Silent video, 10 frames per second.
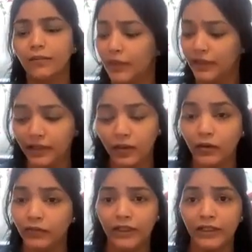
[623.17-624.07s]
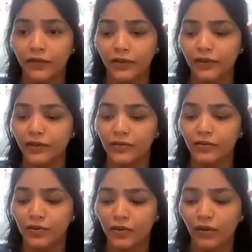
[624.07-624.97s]
but they're not very difficult
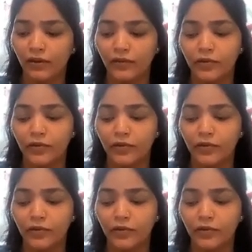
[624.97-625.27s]
to solve.